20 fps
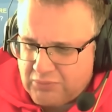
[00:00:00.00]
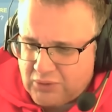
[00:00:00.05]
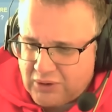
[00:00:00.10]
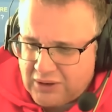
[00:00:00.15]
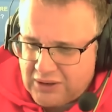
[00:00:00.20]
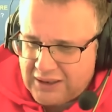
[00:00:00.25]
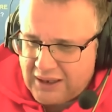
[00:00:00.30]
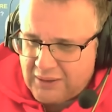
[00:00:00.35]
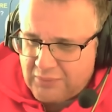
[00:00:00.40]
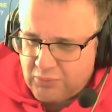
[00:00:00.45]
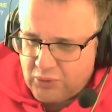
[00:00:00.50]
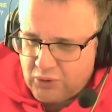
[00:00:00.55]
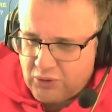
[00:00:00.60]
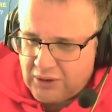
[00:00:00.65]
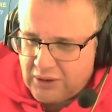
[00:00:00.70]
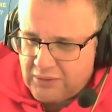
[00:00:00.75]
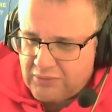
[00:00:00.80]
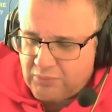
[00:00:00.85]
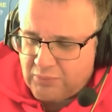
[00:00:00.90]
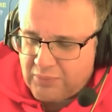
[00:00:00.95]
For example,
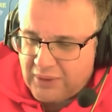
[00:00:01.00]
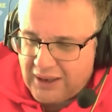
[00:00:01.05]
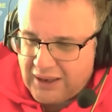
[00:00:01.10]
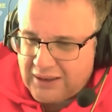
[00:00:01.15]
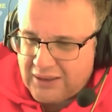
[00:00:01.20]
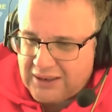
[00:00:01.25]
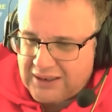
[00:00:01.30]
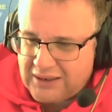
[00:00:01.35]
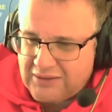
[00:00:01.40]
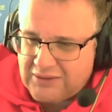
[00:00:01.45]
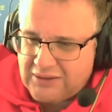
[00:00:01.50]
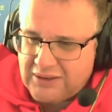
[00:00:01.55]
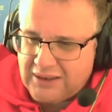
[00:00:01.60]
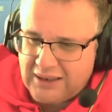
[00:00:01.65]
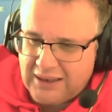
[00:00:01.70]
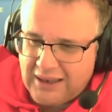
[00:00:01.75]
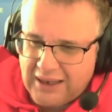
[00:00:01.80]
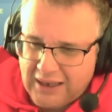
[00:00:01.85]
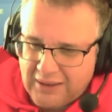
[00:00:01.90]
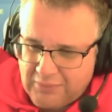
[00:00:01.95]
if a player leaves the
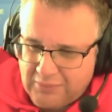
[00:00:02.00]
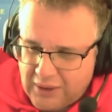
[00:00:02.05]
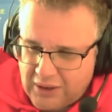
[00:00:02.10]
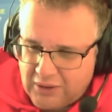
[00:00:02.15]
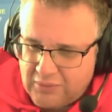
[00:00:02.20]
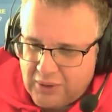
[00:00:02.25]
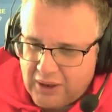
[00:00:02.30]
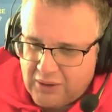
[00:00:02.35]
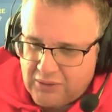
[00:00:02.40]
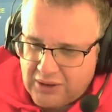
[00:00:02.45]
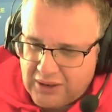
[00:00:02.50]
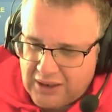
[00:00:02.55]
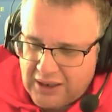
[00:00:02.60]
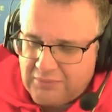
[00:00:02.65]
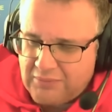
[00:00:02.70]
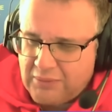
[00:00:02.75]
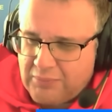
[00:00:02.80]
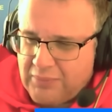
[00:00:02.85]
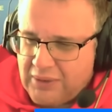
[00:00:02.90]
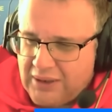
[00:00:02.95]
game at around
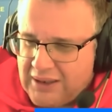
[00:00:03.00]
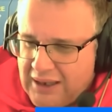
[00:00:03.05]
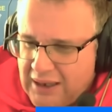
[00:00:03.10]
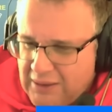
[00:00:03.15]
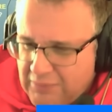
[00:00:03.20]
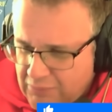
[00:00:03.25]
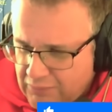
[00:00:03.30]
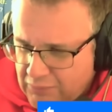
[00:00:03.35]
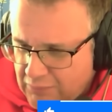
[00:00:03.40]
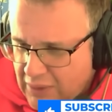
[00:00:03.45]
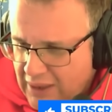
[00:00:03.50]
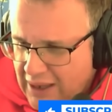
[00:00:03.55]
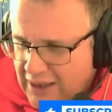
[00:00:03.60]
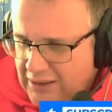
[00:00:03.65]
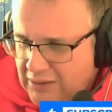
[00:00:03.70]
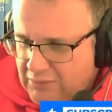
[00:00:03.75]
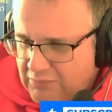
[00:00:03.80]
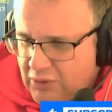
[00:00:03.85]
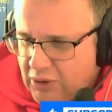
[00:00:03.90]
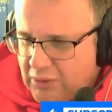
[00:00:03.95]
11 pm,
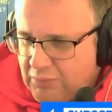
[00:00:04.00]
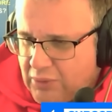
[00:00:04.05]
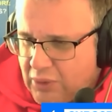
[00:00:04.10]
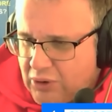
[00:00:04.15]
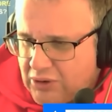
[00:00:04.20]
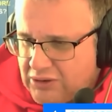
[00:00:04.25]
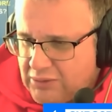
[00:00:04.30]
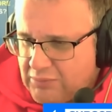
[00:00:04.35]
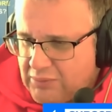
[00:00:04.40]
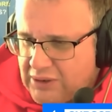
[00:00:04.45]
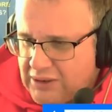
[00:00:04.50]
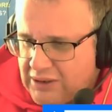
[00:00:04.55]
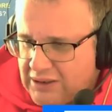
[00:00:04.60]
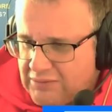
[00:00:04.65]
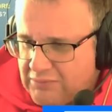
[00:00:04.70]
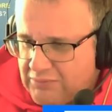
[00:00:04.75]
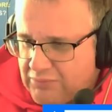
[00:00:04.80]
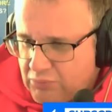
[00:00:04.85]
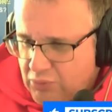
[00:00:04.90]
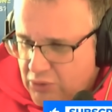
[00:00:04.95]
plays for approximately
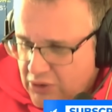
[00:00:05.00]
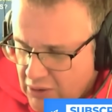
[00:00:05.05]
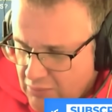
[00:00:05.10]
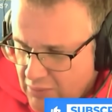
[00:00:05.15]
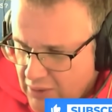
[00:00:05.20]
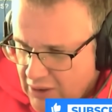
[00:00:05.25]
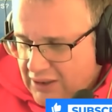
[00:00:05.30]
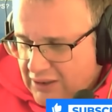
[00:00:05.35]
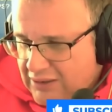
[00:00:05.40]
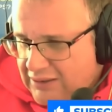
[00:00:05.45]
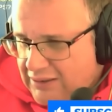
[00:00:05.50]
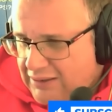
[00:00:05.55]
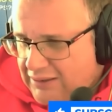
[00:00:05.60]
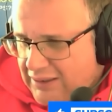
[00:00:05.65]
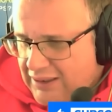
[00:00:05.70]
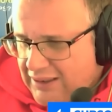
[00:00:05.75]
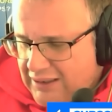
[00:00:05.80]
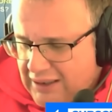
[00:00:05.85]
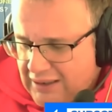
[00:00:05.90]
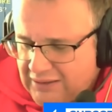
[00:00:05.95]
40 minutes,
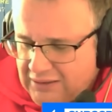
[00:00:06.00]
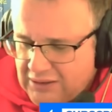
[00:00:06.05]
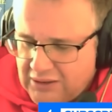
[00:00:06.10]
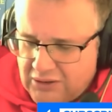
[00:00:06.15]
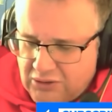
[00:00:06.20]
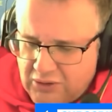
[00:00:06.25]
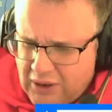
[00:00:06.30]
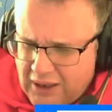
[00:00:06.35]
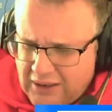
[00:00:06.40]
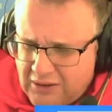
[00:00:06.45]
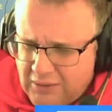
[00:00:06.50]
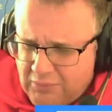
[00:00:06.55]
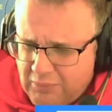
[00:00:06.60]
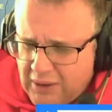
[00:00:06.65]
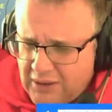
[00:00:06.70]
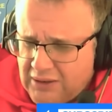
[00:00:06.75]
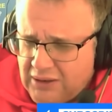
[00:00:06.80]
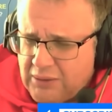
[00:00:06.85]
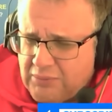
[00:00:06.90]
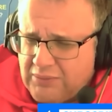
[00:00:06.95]
then gets distracted
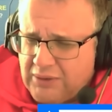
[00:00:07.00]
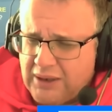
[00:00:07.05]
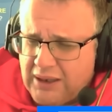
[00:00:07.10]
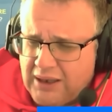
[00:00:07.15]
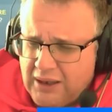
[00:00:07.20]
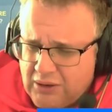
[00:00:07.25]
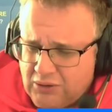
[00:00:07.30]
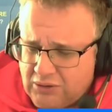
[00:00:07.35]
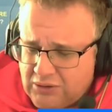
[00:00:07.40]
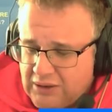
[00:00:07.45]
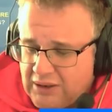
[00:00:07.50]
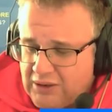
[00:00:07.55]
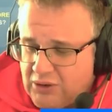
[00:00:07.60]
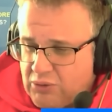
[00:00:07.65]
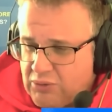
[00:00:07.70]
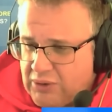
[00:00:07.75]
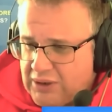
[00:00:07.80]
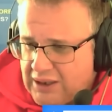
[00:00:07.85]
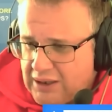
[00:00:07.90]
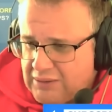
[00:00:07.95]
by something else, and
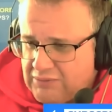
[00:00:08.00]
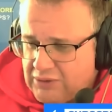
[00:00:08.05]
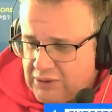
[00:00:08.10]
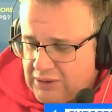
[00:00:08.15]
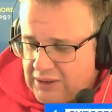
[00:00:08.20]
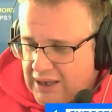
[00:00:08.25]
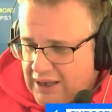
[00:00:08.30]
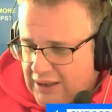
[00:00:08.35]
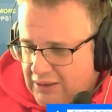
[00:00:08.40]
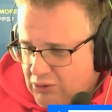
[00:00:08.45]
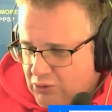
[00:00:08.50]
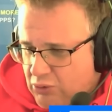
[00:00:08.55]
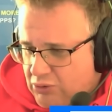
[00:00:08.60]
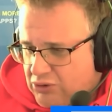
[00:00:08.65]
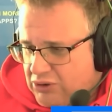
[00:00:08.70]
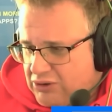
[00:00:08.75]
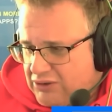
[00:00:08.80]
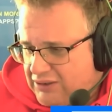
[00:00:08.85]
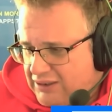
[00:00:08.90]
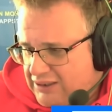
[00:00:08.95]
only after that
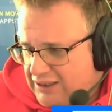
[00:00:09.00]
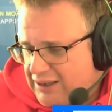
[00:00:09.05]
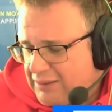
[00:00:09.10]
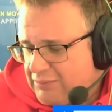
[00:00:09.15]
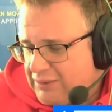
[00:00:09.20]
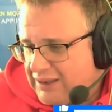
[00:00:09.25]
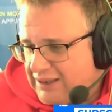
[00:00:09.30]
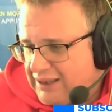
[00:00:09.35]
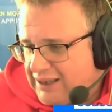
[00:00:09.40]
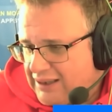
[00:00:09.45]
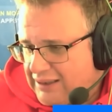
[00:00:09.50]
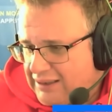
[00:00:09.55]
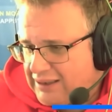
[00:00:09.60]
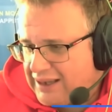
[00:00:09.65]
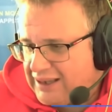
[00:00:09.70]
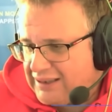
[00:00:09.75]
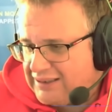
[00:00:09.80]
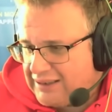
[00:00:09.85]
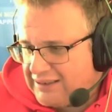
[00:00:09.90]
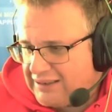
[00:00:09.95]
launches the game again
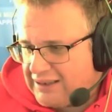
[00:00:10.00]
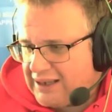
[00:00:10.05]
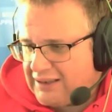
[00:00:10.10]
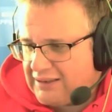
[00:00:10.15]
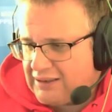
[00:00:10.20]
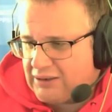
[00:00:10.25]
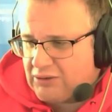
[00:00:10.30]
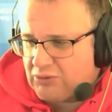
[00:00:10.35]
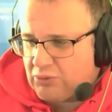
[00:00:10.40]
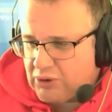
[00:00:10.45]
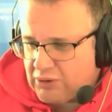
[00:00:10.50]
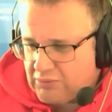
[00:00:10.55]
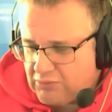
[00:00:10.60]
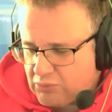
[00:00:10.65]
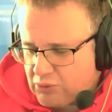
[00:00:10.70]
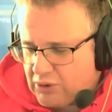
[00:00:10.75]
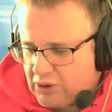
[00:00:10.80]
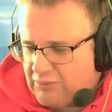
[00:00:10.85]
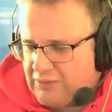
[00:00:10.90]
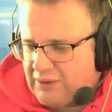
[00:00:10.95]
at exactly
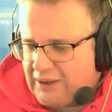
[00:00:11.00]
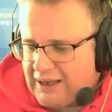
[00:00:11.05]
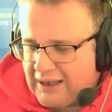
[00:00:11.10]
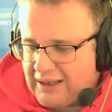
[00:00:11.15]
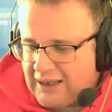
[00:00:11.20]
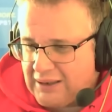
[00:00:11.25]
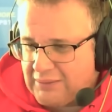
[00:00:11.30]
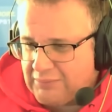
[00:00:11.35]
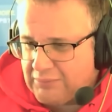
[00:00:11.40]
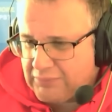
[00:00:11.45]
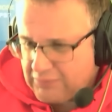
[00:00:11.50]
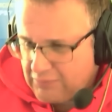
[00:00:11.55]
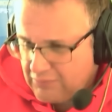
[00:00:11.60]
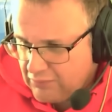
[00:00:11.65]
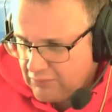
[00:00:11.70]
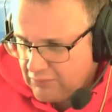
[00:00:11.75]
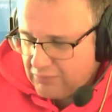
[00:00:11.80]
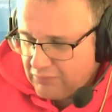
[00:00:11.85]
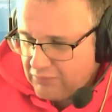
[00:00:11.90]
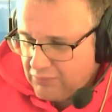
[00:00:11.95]
12:12 am,
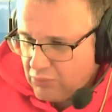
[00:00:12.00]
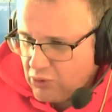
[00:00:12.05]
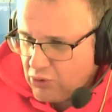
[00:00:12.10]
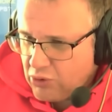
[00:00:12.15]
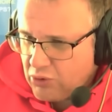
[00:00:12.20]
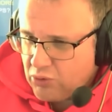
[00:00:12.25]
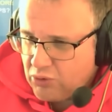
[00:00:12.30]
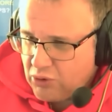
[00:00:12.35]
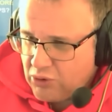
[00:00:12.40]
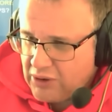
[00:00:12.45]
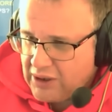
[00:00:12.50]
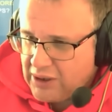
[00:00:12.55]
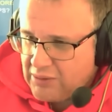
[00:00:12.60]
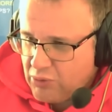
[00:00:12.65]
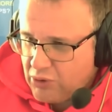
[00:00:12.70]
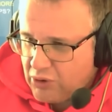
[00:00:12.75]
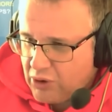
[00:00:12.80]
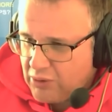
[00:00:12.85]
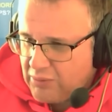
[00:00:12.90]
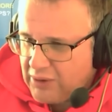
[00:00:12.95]
for Google that
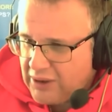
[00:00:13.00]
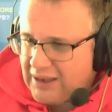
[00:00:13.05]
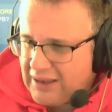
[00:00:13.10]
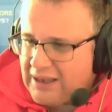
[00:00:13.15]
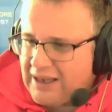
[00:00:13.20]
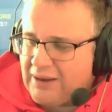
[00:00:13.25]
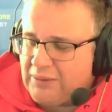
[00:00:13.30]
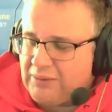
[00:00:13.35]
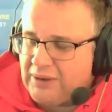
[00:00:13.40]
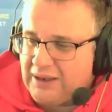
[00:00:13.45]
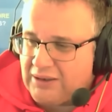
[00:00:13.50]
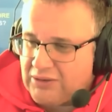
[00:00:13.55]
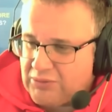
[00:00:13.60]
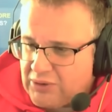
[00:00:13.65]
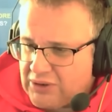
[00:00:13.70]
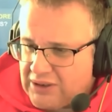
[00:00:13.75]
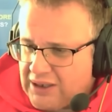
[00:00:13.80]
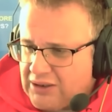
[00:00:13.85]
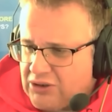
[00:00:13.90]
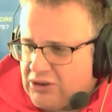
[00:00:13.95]
would already count as
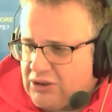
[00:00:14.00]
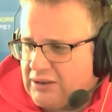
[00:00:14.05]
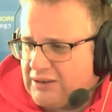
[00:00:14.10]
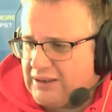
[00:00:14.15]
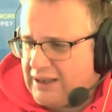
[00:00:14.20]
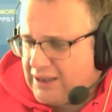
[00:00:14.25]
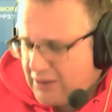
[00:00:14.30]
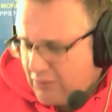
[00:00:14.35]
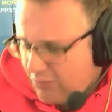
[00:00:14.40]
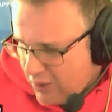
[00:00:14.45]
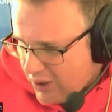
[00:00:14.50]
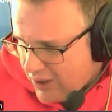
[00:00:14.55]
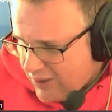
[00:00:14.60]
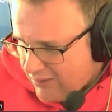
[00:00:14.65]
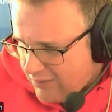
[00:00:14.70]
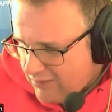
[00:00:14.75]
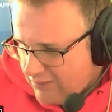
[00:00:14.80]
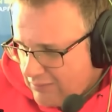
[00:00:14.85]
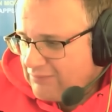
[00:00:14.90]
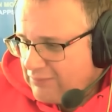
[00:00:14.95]
retention day 1.
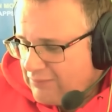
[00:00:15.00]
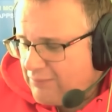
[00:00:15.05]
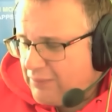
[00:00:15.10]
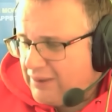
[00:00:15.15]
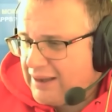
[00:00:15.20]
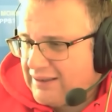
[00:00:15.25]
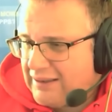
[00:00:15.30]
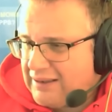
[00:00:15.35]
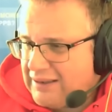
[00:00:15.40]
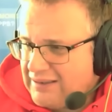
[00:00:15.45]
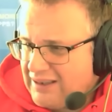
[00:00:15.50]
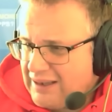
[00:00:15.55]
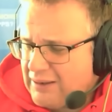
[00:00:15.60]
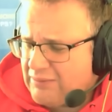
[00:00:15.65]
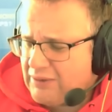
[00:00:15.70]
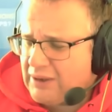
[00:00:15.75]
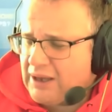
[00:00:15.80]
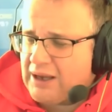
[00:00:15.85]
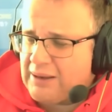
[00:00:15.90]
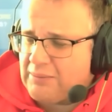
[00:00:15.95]
But at the
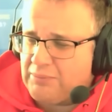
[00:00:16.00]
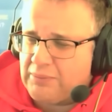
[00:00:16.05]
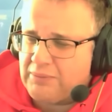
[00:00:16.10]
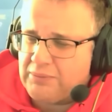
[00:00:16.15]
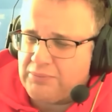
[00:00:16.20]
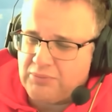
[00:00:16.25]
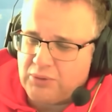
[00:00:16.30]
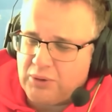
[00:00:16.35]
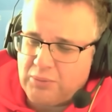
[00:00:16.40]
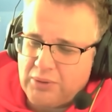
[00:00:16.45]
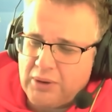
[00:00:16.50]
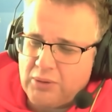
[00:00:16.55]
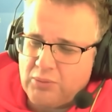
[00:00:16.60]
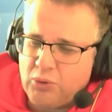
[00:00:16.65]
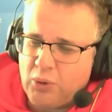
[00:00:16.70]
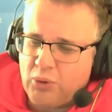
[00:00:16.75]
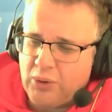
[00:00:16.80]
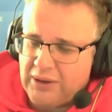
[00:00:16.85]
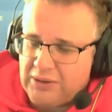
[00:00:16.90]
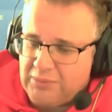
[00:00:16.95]
same time, from the
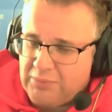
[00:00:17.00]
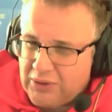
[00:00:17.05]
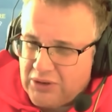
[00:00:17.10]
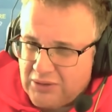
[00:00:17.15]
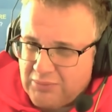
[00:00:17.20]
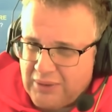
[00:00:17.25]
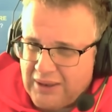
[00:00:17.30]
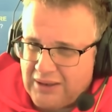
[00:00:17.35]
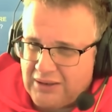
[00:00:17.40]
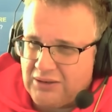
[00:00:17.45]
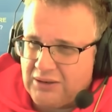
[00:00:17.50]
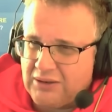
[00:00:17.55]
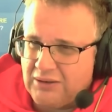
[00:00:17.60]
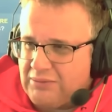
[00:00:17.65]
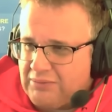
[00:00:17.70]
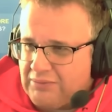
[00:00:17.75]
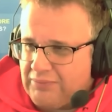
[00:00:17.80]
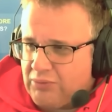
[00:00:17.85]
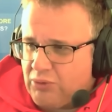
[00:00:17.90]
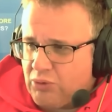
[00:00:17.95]
ROAS
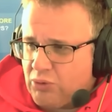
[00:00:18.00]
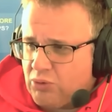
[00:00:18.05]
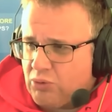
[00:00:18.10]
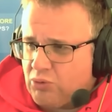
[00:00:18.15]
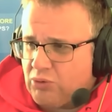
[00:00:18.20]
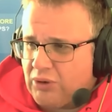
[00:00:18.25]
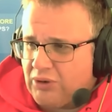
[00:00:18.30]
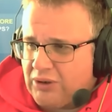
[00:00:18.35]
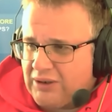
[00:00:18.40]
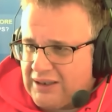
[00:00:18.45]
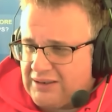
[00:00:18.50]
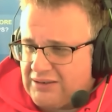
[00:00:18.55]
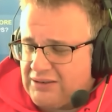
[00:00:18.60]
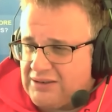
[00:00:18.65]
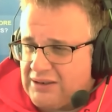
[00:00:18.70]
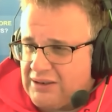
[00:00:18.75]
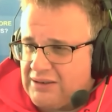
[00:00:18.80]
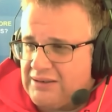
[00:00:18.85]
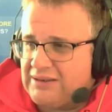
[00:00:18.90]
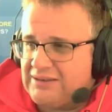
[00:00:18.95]
perspective, for Google, it's
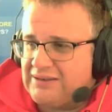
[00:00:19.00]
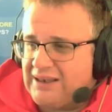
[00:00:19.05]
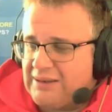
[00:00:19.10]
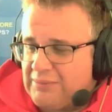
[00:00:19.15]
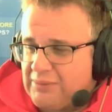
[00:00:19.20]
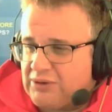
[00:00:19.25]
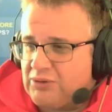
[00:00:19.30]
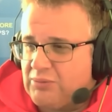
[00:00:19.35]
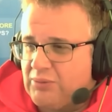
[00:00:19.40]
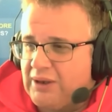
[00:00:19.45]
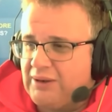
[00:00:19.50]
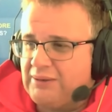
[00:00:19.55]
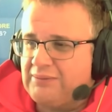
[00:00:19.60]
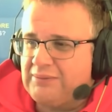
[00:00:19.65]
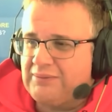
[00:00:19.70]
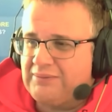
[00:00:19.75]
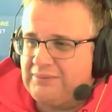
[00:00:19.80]
still the same as well.